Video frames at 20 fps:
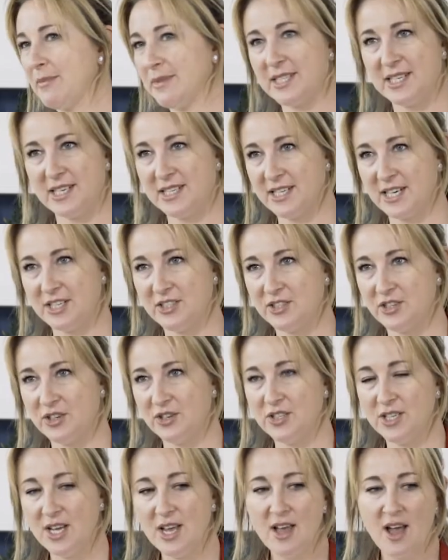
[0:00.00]
is going to taste
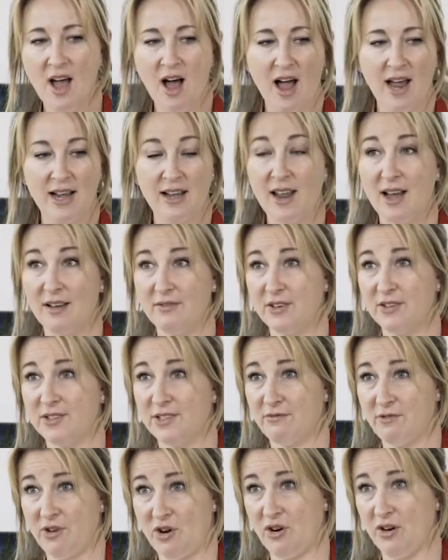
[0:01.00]
good. I love
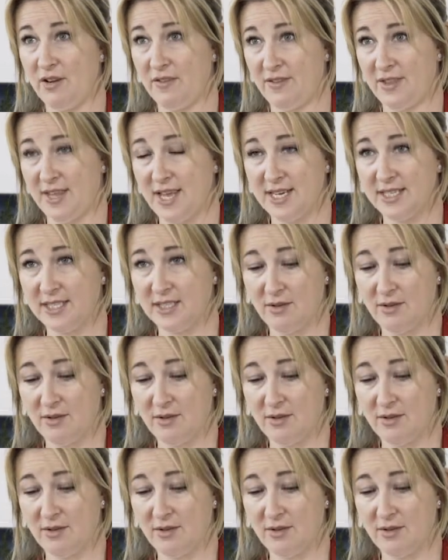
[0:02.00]
using Rioja for this.